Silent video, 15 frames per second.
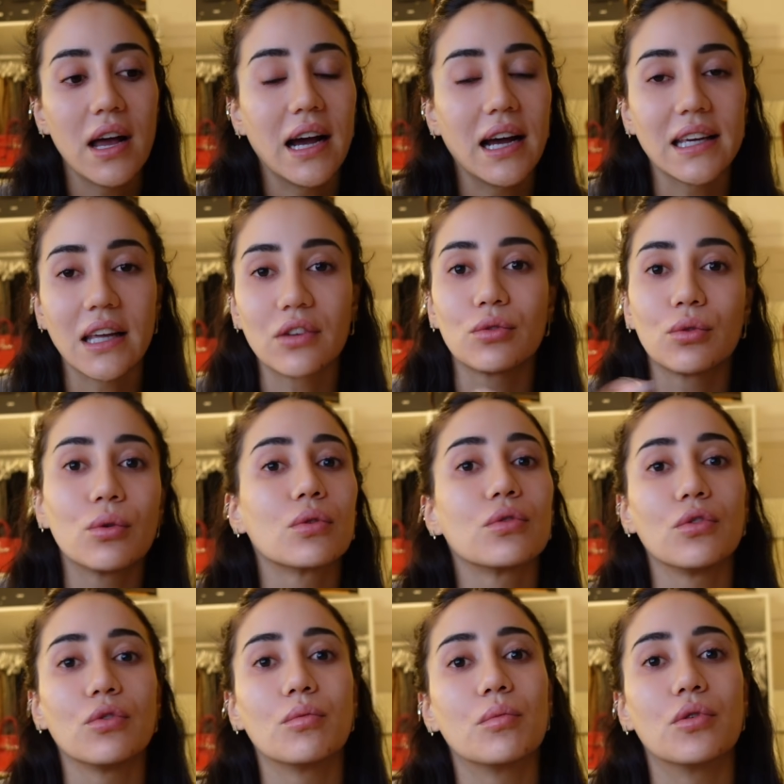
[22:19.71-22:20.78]
I get to talk
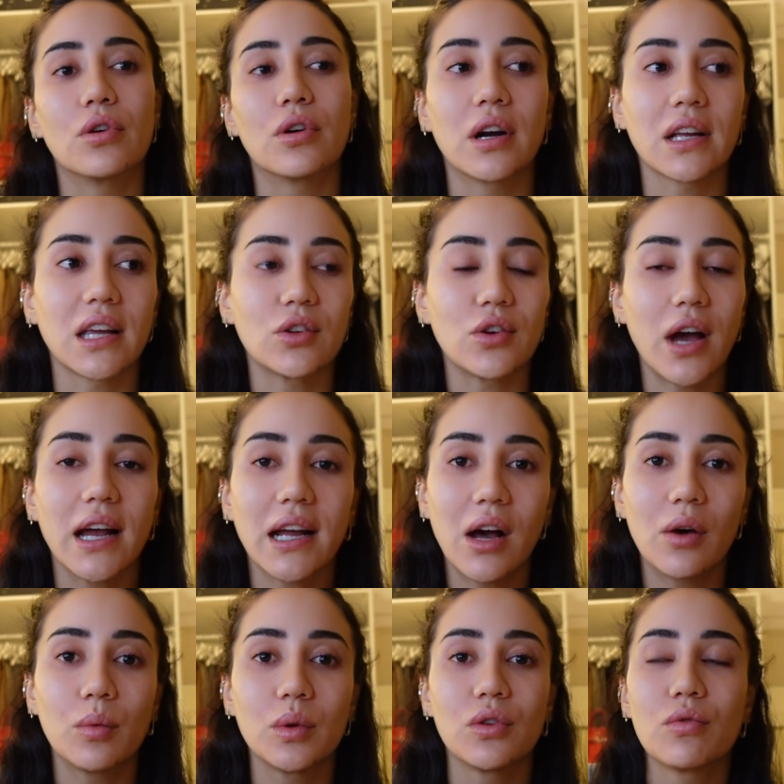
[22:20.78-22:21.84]
to you more, I get to hang
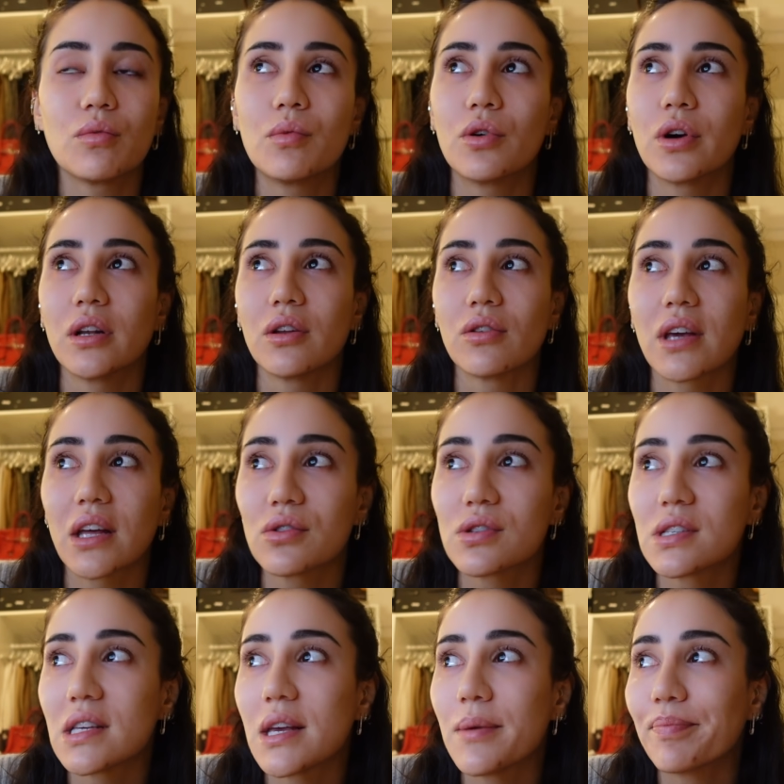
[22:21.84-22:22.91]
out with you more, and you get to
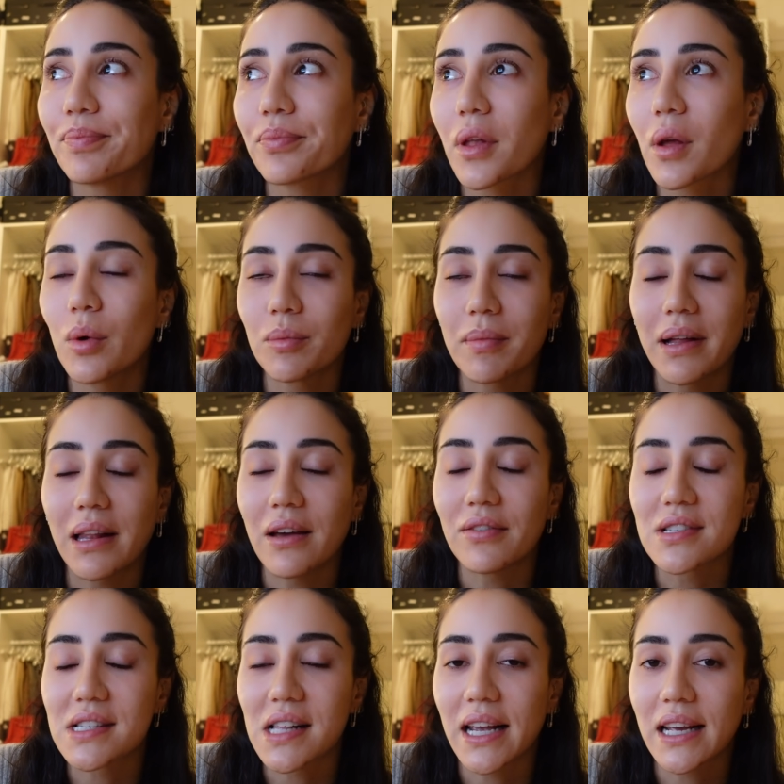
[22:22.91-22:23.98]
see what my life
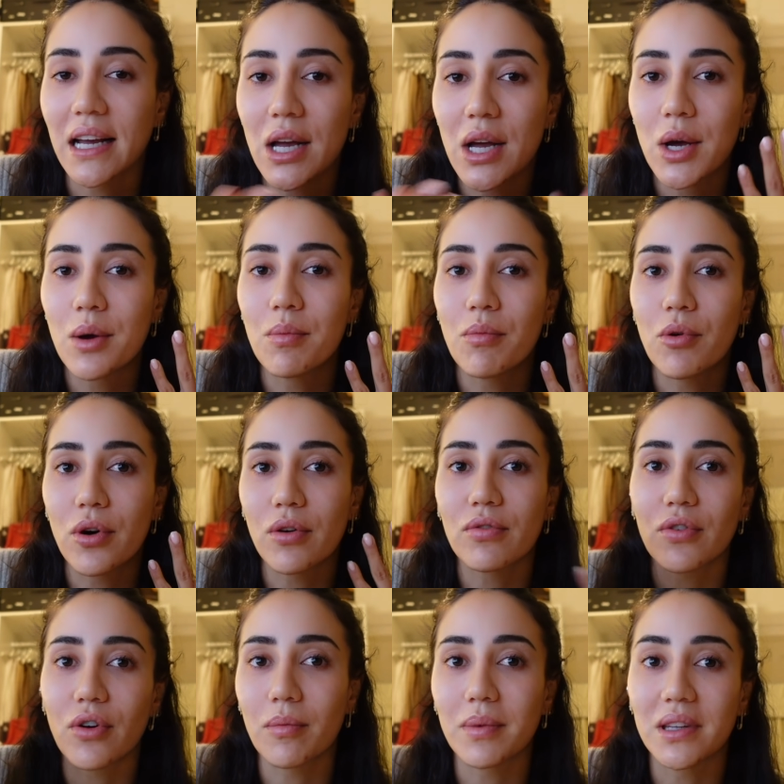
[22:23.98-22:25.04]
is like more
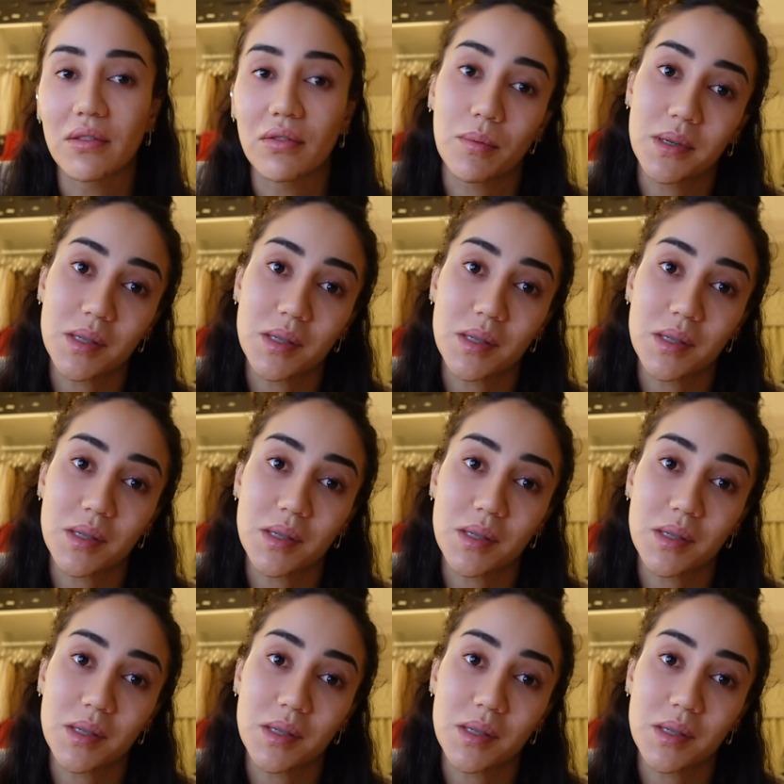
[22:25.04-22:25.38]
from a different